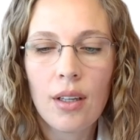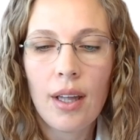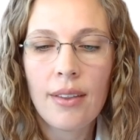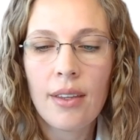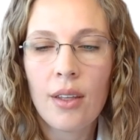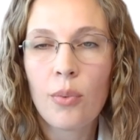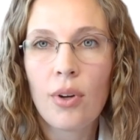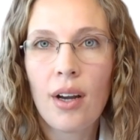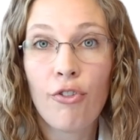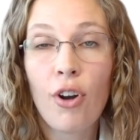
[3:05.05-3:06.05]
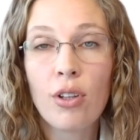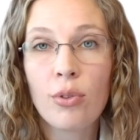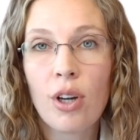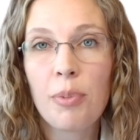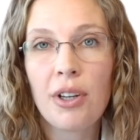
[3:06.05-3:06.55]
And then they were
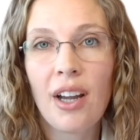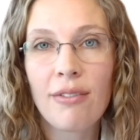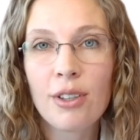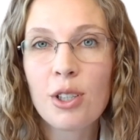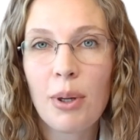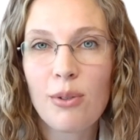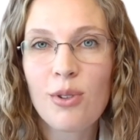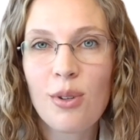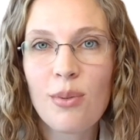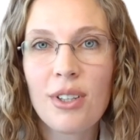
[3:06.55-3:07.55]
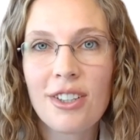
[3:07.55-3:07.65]
followed up on average about 2